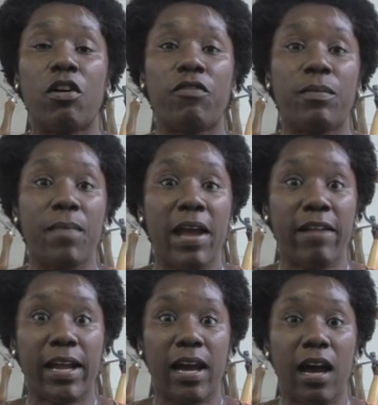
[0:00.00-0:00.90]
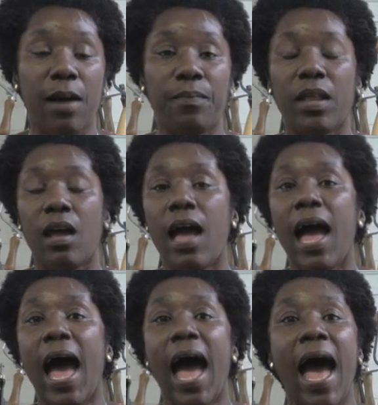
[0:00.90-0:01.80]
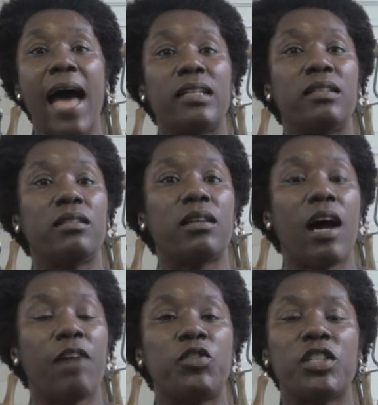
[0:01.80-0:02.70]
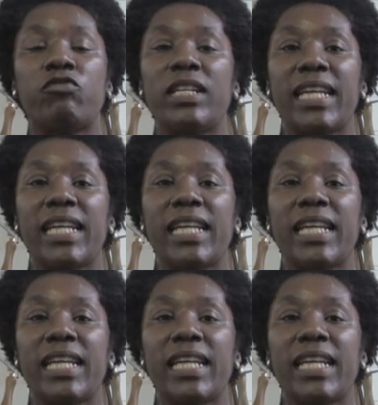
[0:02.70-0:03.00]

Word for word: of America and I've just really